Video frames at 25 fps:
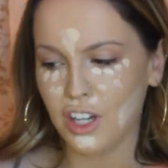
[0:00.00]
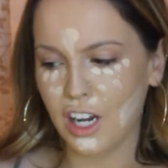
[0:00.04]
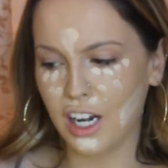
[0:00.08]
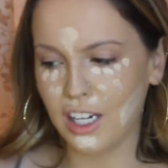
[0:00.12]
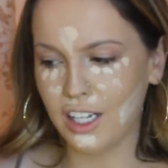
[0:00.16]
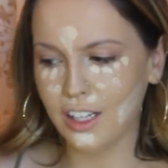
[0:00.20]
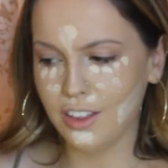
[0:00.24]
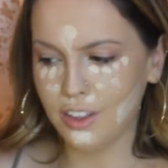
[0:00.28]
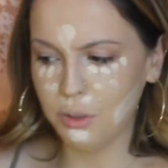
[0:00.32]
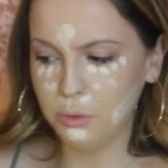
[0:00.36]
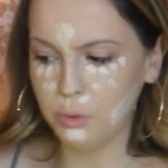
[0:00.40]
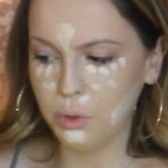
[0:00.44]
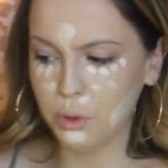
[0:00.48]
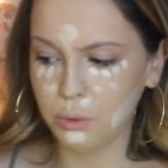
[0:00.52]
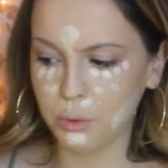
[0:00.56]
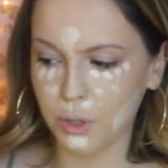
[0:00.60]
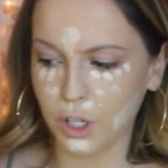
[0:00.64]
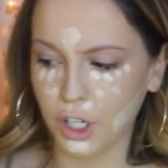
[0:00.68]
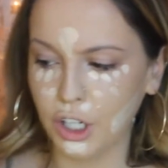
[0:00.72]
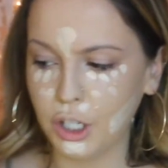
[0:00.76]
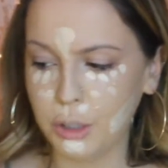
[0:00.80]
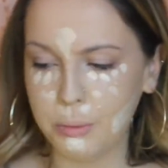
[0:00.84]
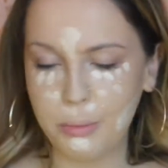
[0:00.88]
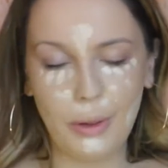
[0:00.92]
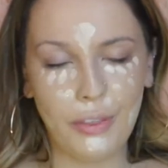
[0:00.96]
Anything will
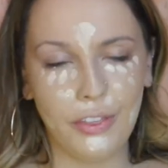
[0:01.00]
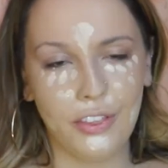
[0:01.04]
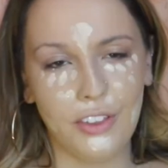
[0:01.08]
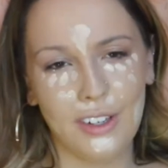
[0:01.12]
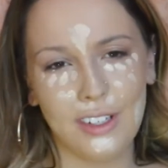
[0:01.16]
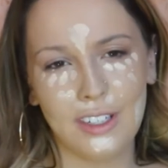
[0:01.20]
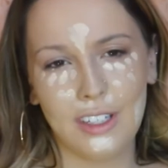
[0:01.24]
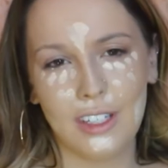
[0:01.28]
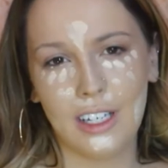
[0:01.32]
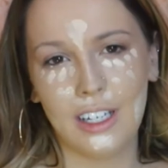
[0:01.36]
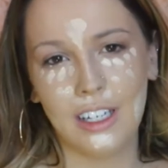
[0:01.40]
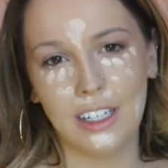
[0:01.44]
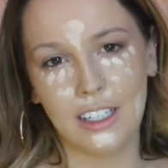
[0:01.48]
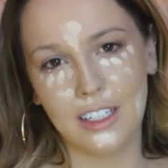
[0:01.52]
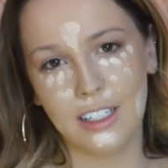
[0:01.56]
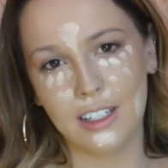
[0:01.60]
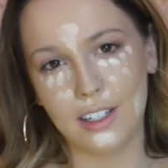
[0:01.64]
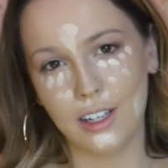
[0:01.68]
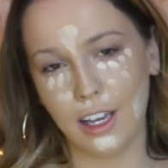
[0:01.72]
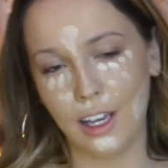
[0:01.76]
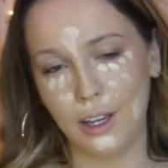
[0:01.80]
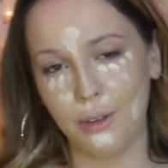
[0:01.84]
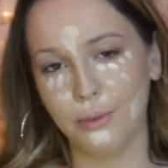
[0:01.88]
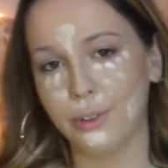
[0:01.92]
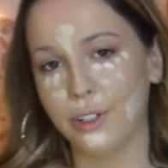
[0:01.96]
work, but this is
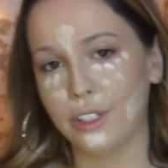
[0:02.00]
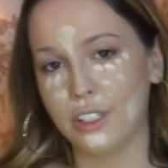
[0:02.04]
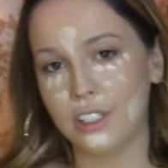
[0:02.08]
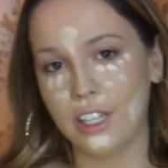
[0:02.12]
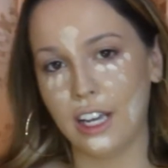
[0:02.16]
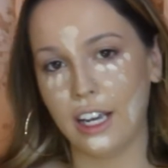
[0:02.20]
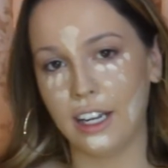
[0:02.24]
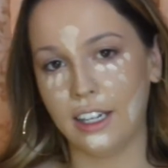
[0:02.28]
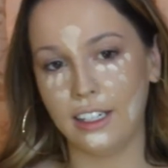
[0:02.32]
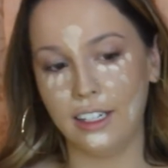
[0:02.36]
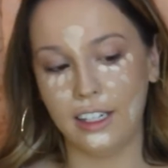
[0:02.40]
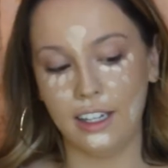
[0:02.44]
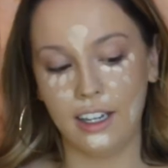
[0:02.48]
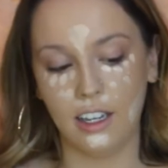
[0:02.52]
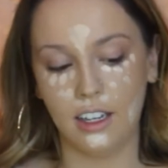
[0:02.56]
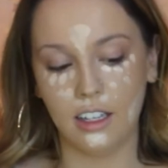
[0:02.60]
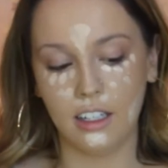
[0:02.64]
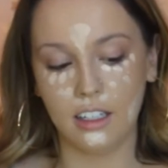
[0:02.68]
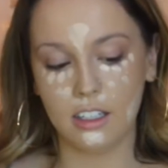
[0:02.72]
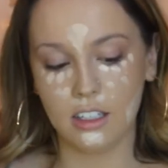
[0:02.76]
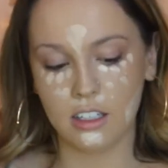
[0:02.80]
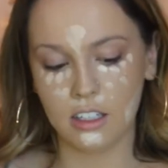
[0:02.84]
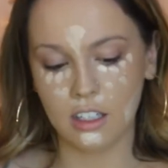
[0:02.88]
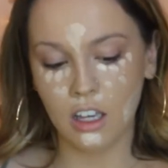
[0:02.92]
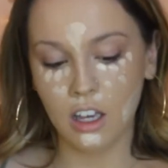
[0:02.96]
a Real
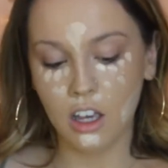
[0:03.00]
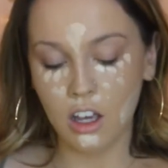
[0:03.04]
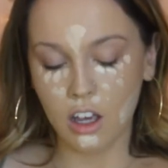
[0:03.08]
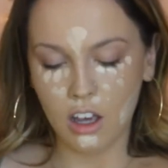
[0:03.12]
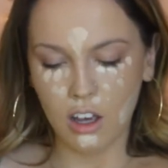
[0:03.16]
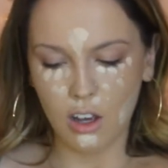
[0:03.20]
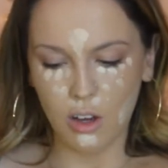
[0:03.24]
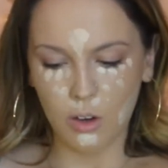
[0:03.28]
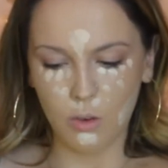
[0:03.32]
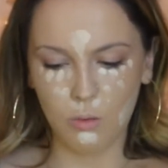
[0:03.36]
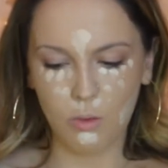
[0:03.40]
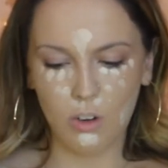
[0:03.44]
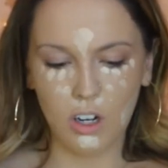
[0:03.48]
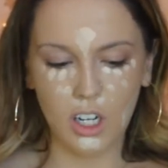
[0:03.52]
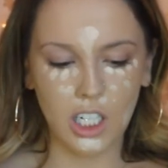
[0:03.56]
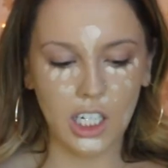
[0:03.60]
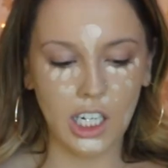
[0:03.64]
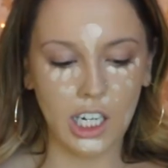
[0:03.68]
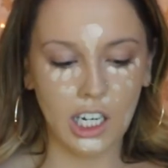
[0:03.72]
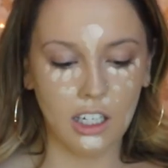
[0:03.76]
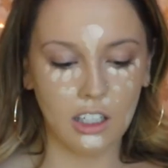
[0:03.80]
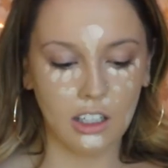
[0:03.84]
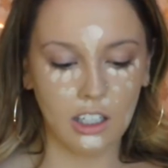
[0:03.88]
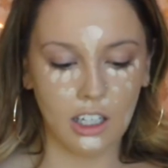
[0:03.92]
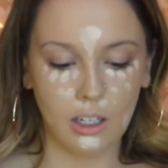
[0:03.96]
Techniques one,
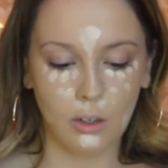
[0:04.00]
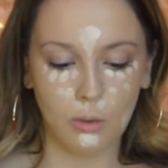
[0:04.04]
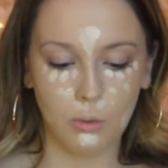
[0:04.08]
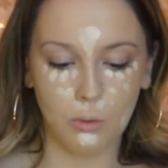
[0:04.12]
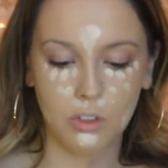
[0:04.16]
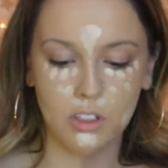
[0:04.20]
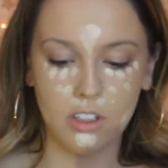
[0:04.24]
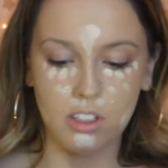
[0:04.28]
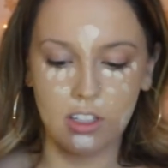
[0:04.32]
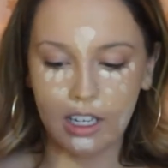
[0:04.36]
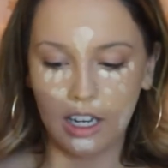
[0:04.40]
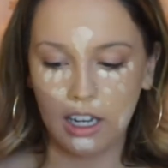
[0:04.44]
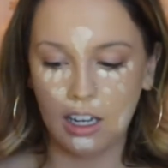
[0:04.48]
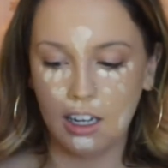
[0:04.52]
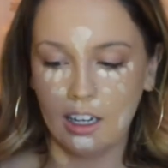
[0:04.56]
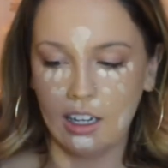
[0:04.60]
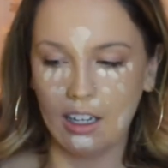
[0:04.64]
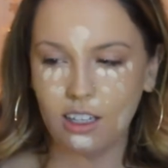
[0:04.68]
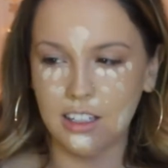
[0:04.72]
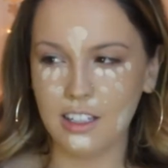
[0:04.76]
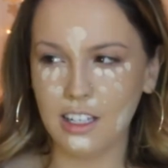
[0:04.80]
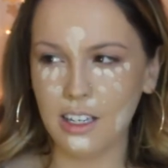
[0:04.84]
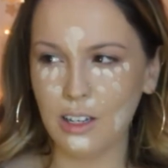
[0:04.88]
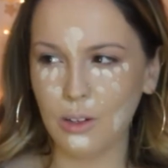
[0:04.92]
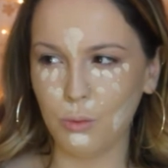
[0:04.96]
and like one side,
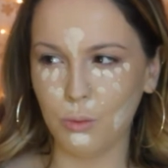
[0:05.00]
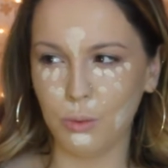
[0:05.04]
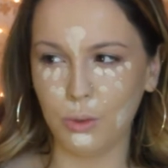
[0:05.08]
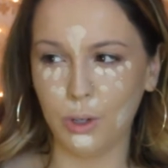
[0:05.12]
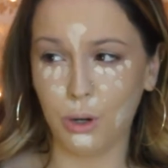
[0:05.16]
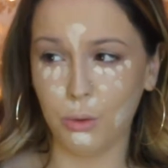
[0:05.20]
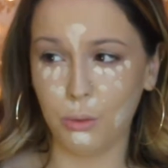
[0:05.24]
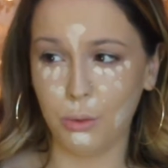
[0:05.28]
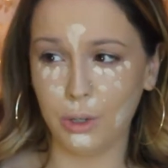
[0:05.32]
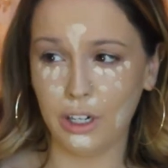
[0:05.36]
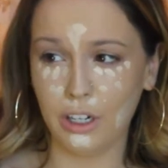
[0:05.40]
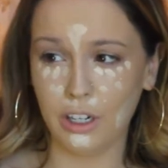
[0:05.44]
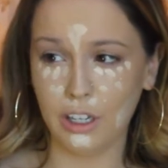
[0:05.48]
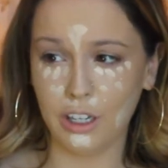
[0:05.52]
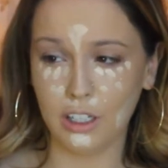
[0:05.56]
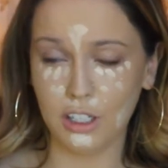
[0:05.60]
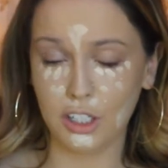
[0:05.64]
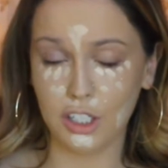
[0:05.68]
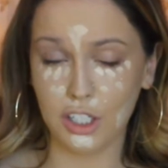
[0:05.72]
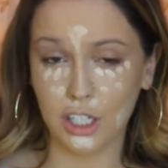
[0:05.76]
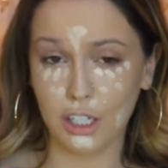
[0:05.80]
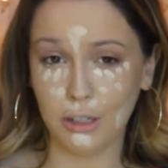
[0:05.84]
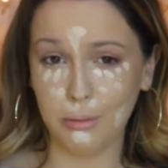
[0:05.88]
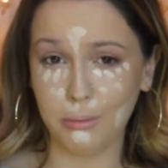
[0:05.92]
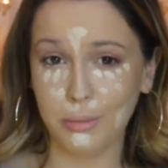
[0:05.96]
it's like a weird ass
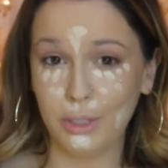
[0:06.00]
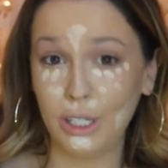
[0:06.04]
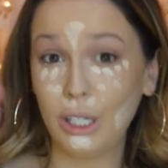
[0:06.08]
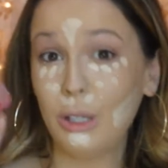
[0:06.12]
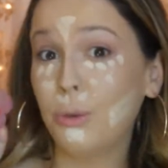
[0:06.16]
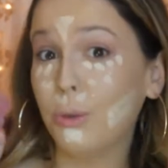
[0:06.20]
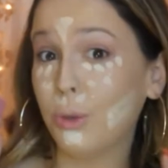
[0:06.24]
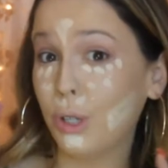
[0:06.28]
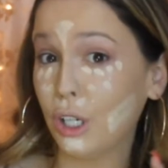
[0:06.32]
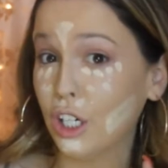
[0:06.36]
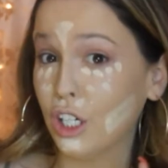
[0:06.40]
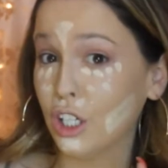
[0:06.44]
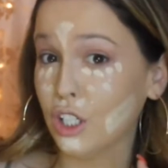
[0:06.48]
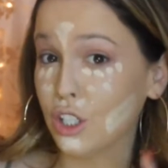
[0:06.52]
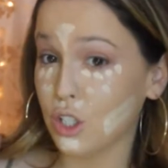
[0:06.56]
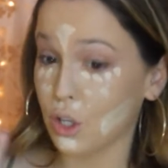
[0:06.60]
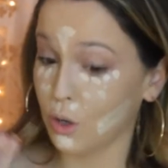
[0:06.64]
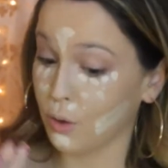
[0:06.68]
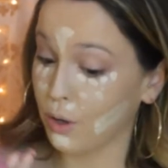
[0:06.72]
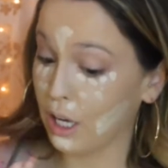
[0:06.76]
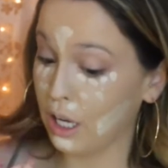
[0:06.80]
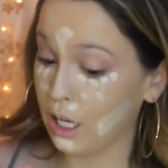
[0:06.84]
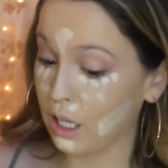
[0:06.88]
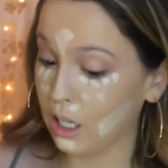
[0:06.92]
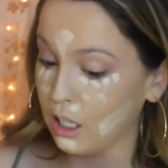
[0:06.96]
shape, but it works,
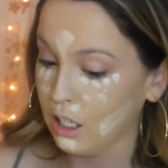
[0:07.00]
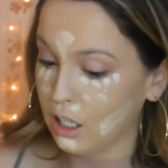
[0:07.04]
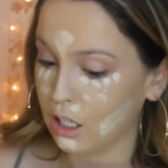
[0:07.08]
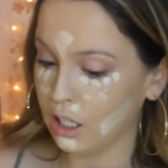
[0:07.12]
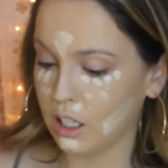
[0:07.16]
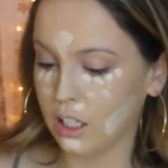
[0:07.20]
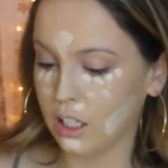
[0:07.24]
okay?